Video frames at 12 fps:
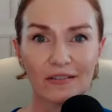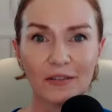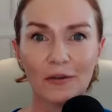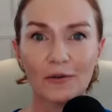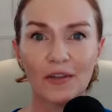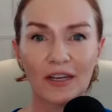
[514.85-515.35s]

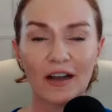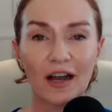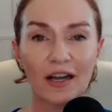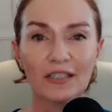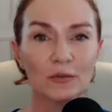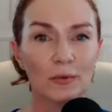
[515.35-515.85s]
you know, that
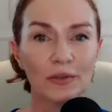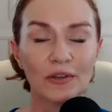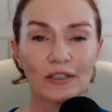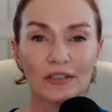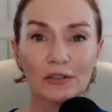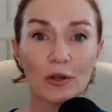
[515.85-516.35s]
God is with
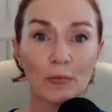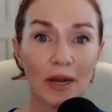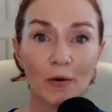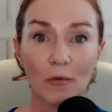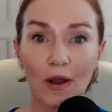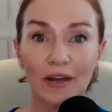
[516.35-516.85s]
us no
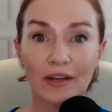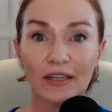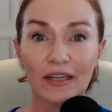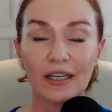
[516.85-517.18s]
matter what.